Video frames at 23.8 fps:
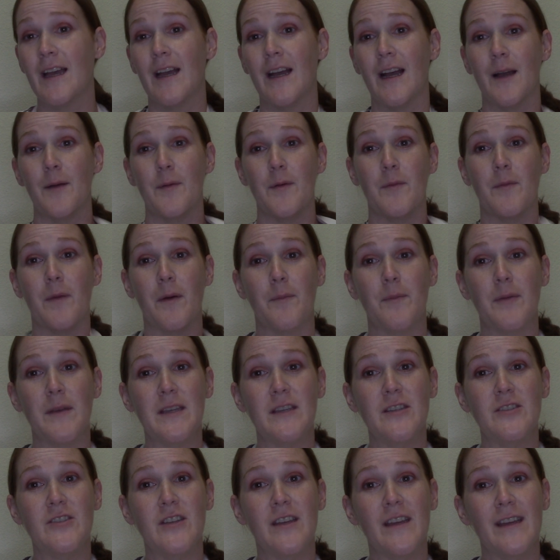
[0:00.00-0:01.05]
I'm in my
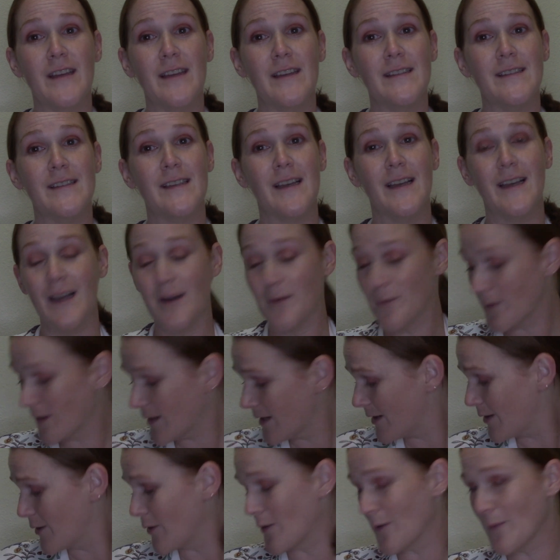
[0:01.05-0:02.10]
PJs. I'm ready
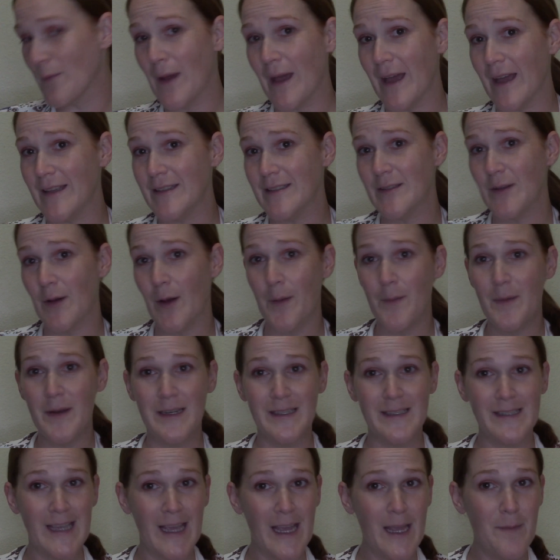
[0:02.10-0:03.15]
to go to bed. So I'm going to
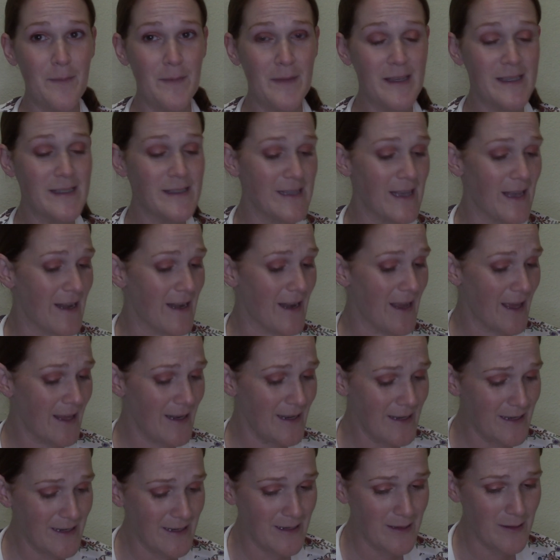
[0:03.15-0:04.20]
tape this and
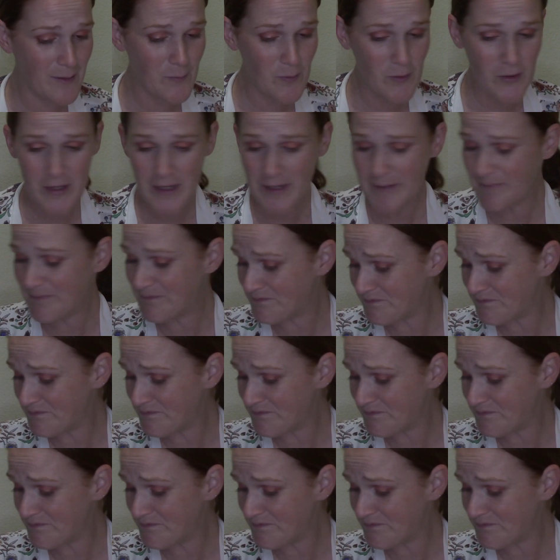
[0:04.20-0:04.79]
edit it in the morning.